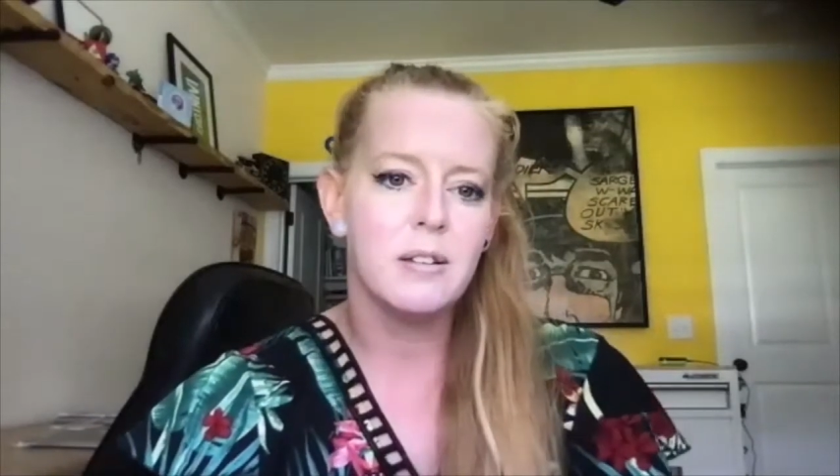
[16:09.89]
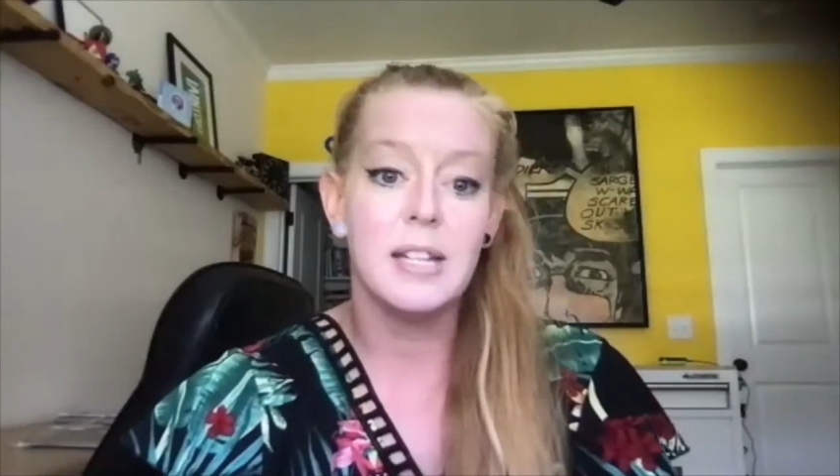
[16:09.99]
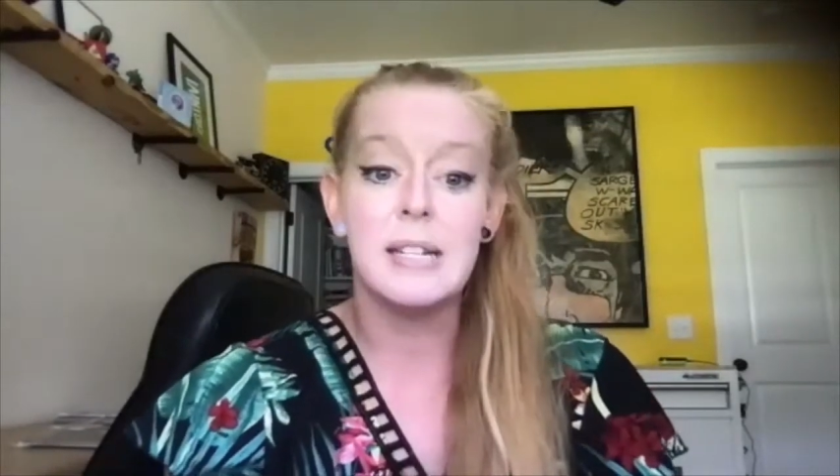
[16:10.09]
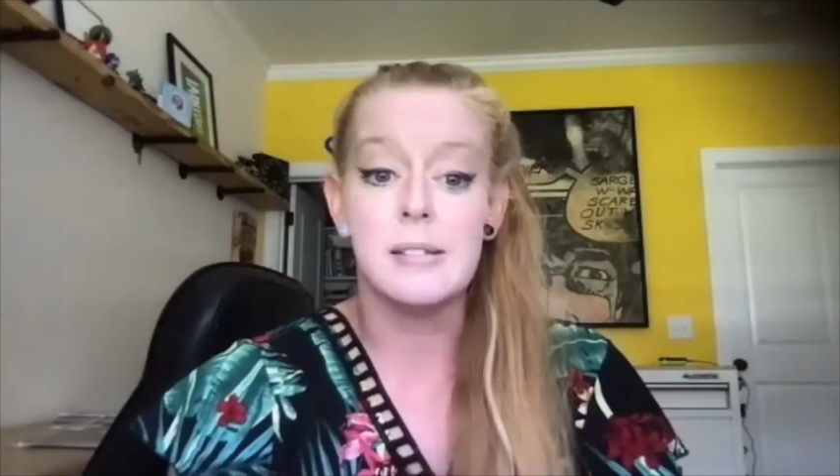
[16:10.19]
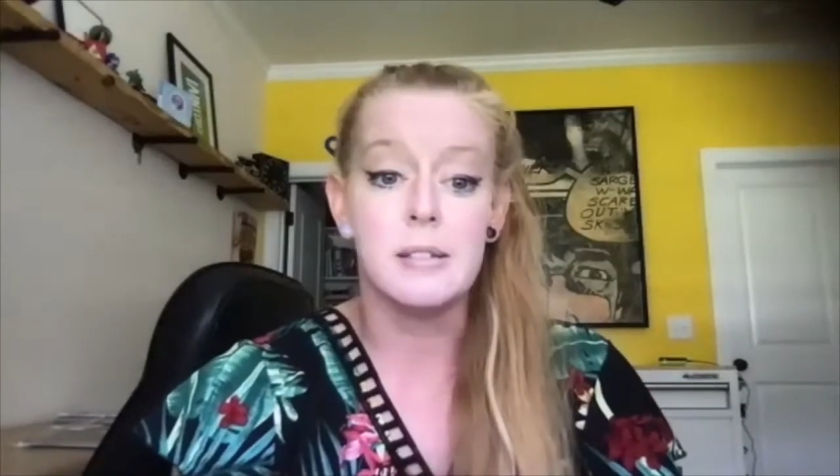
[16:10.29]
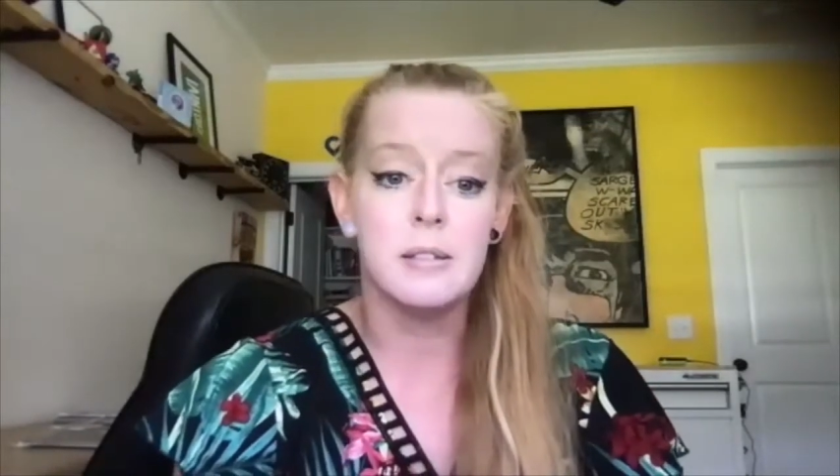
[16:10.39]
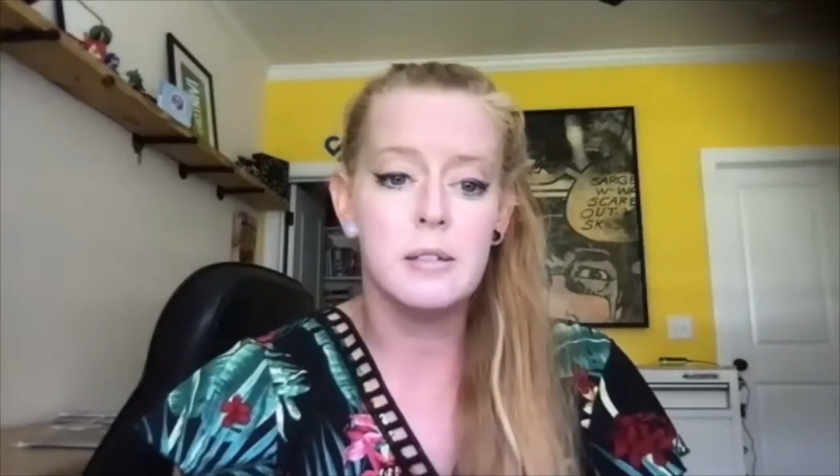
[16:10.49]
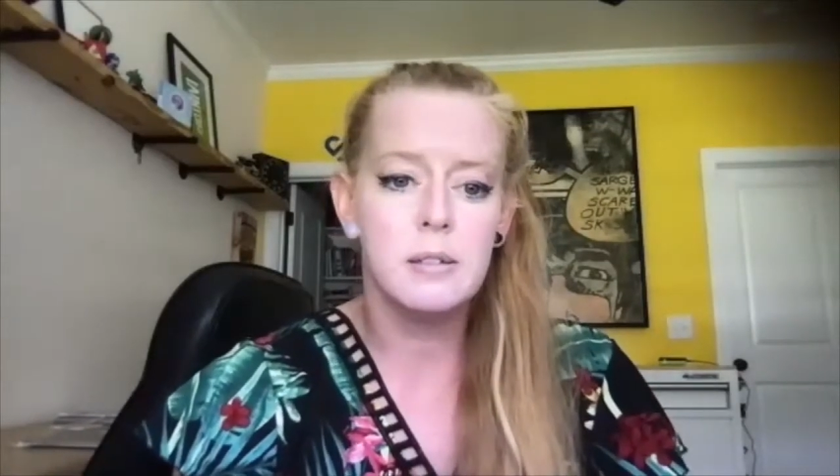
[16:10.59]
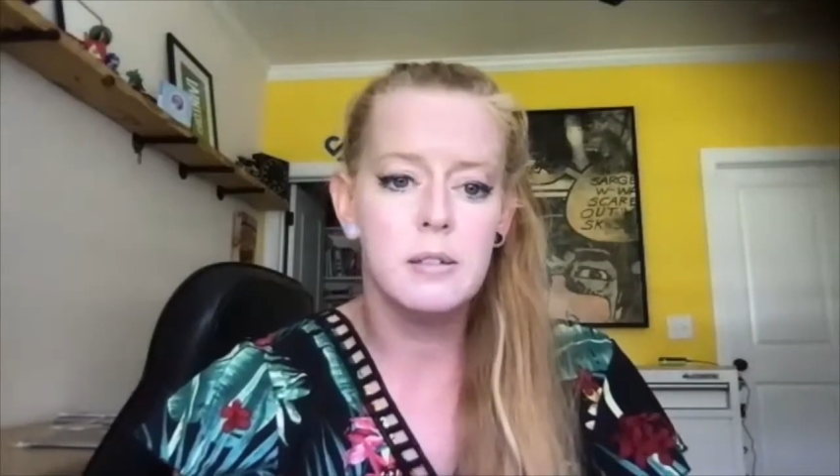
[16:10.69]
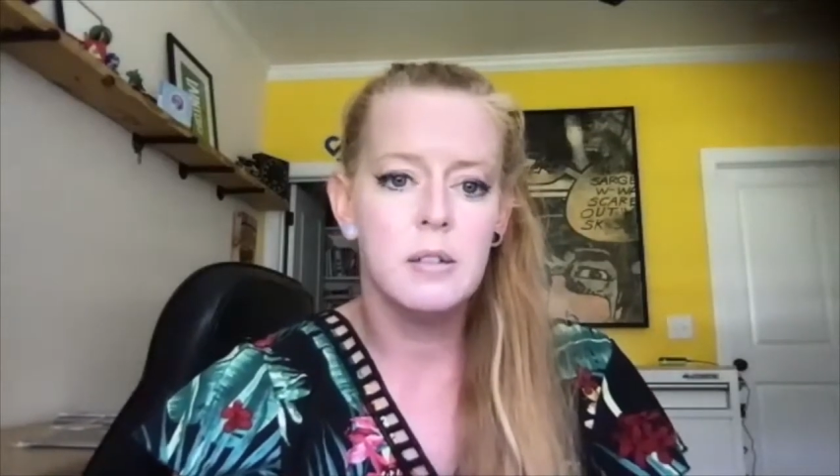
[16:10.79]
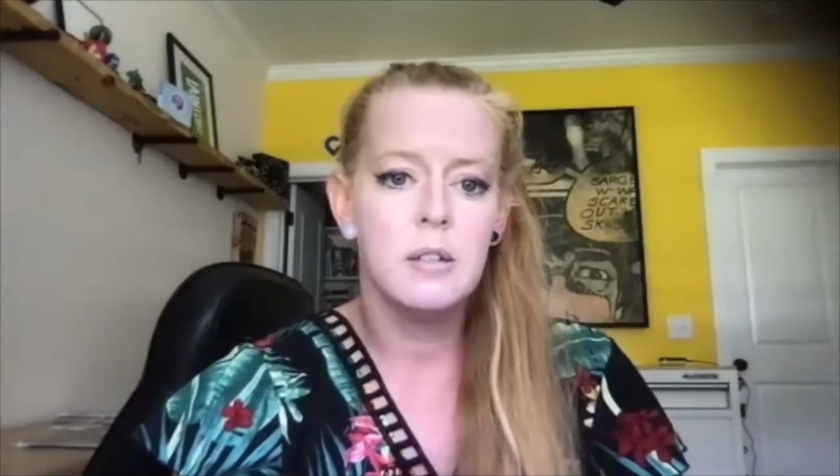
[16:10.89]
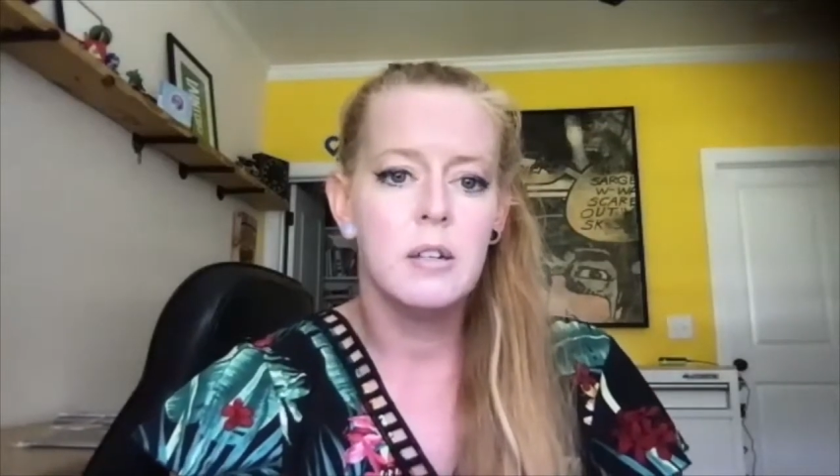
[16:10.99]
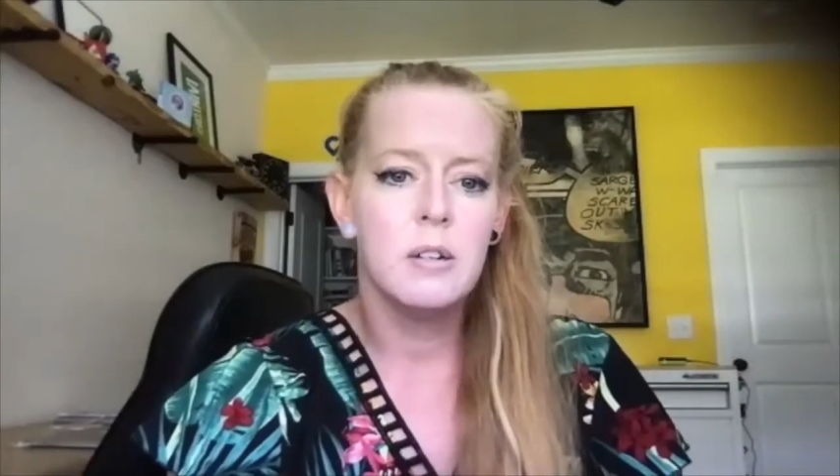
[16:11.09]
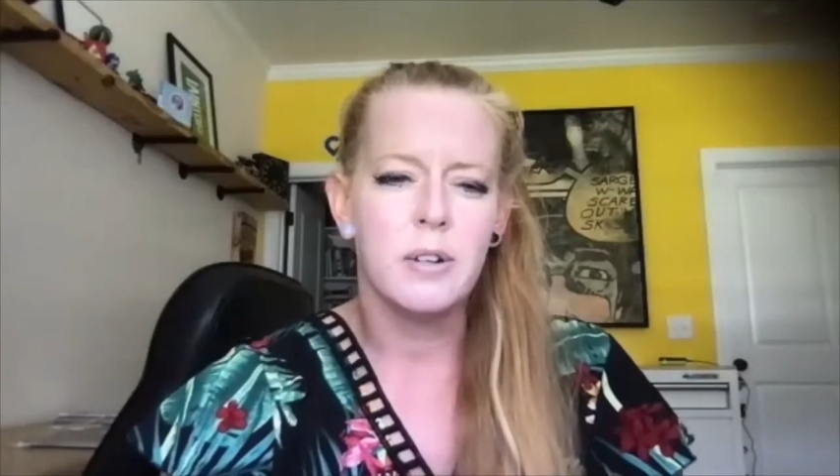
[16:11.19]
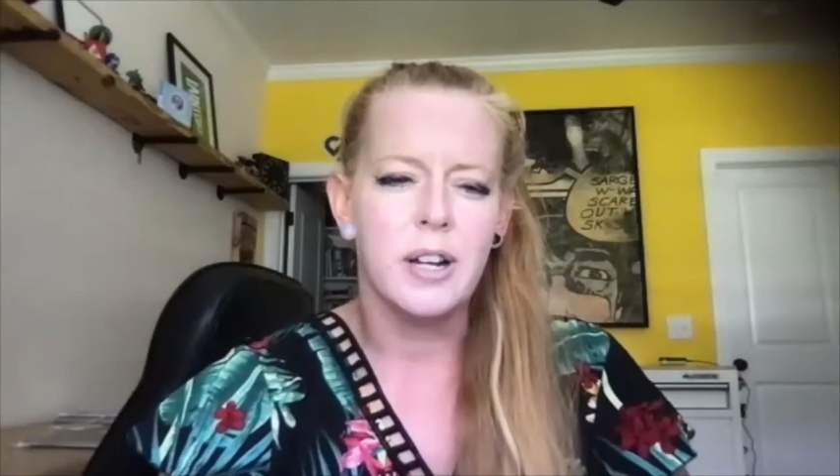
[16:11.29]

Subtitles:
that isn't, right?